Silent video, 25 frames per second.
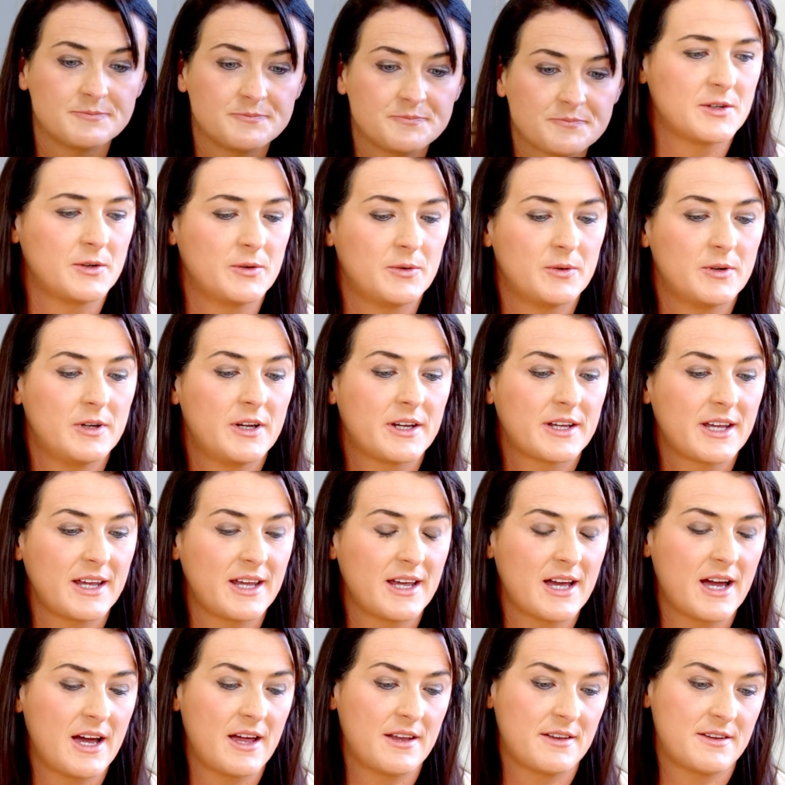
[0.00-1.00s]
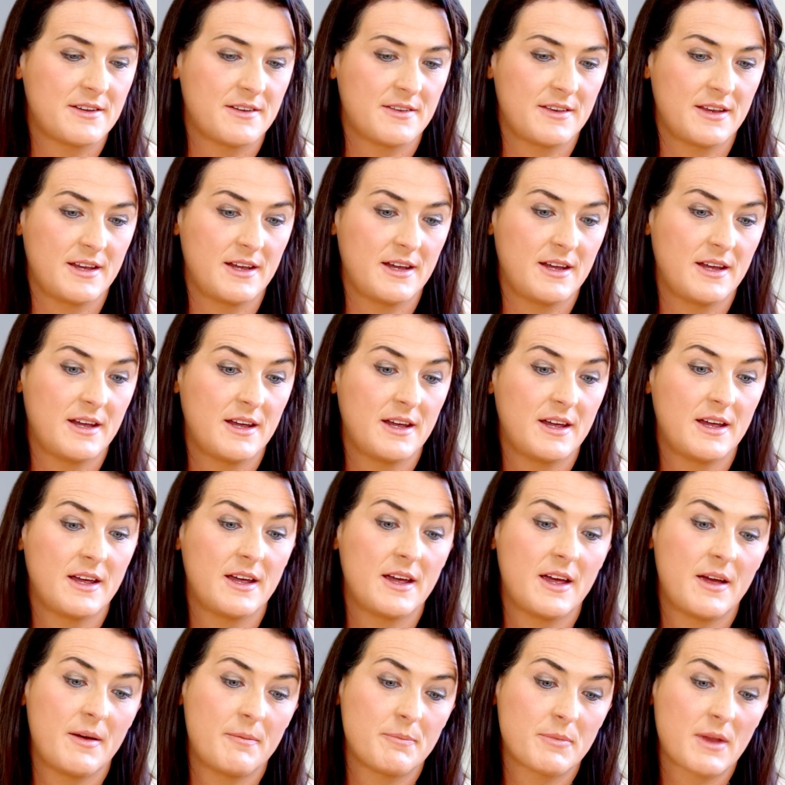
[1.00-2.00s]
So looking at
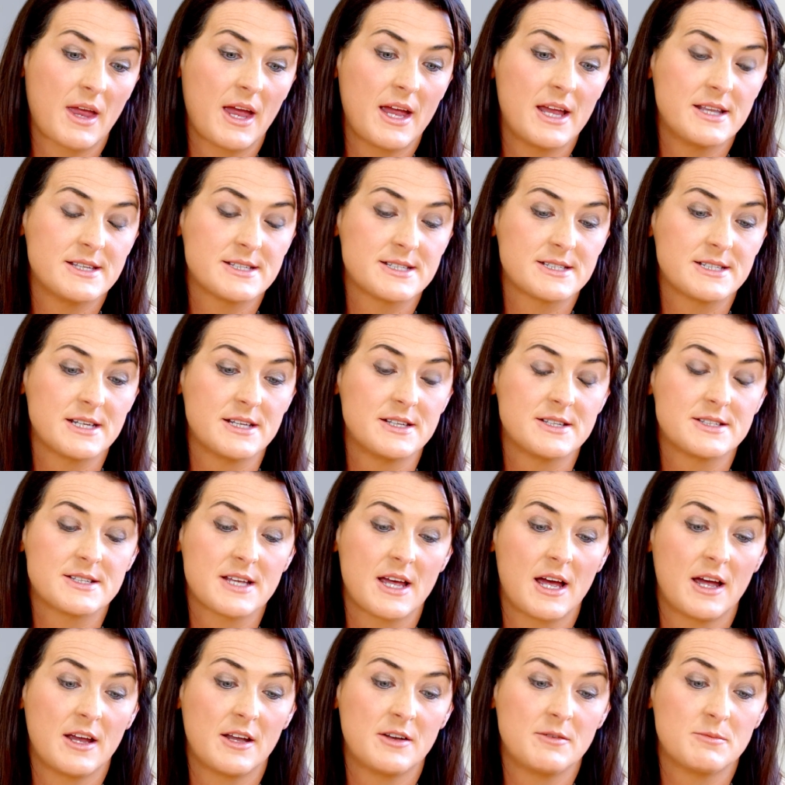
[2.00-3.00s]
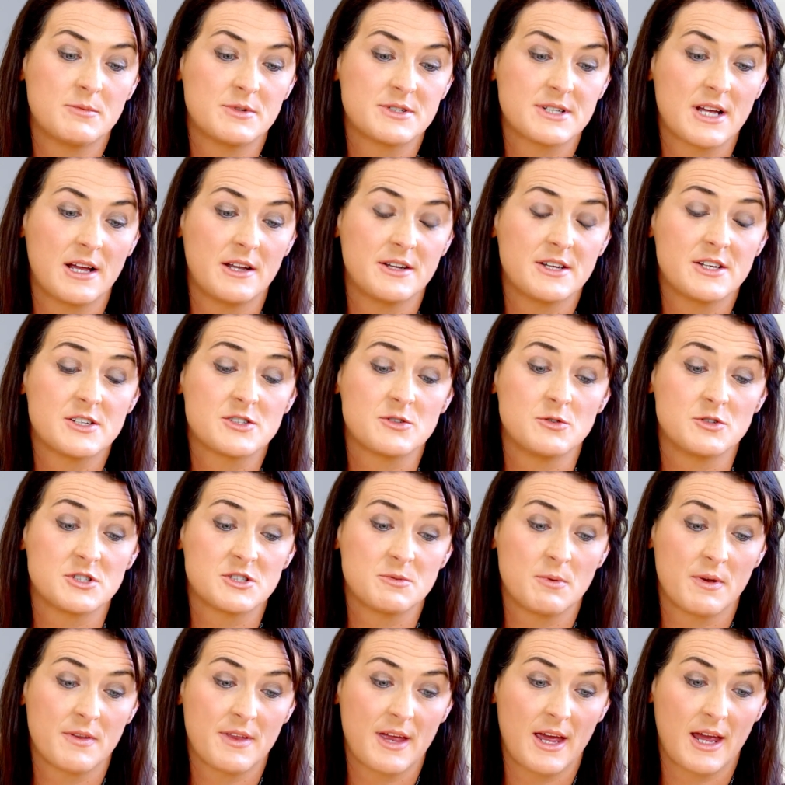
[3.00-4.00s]
the incidence and mortality
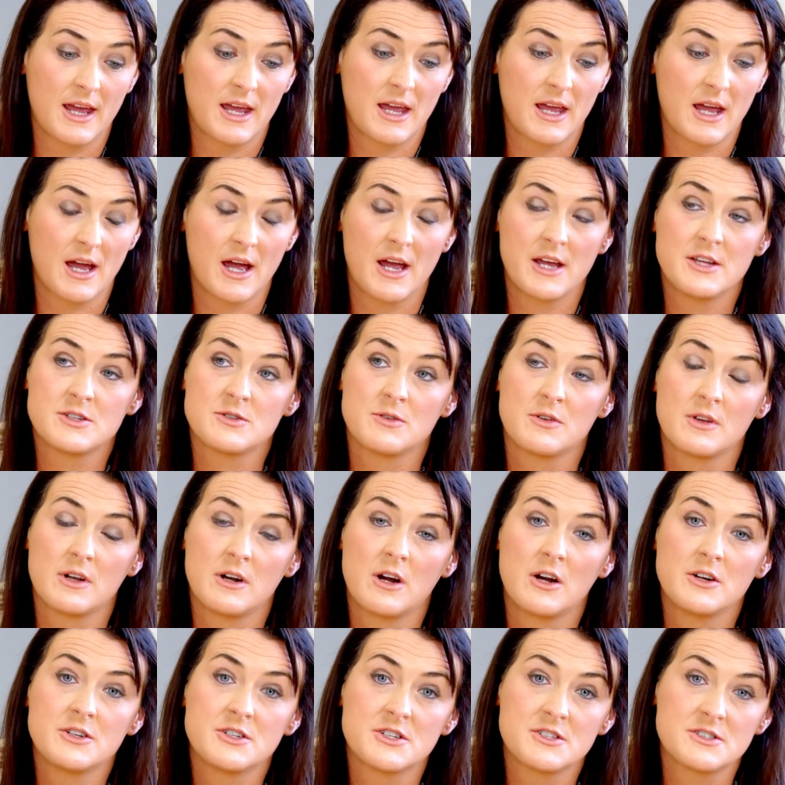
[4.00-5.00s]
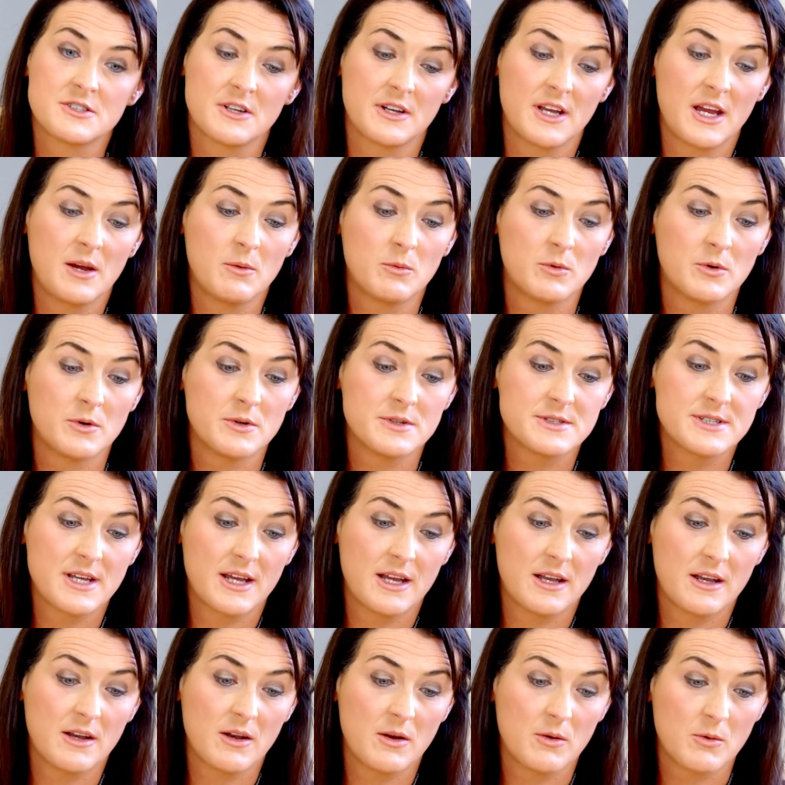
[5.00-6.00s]
associated with AKI, so the largest study was
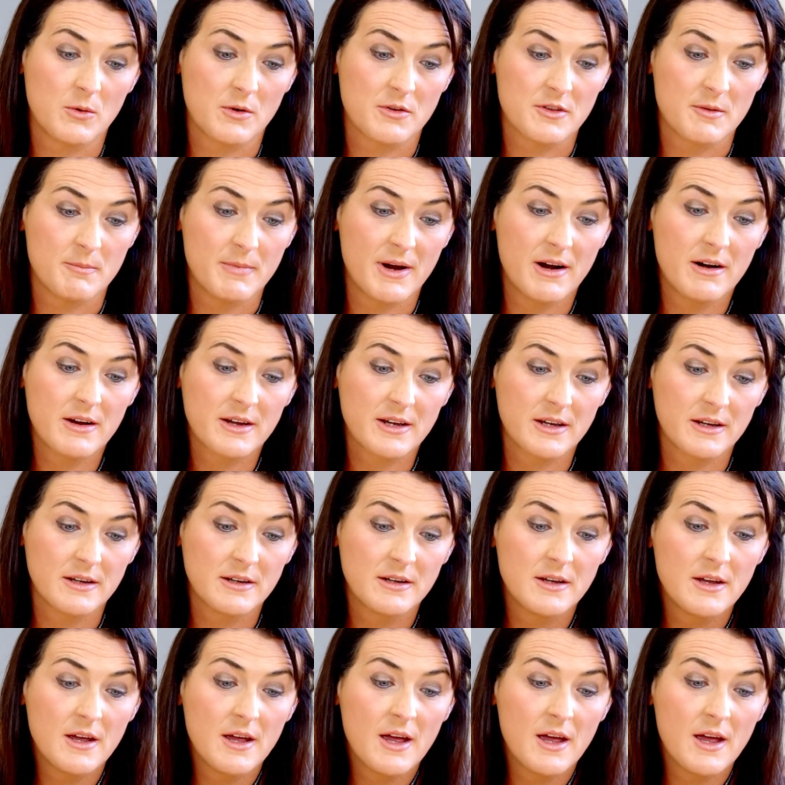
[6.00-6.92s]
in North America,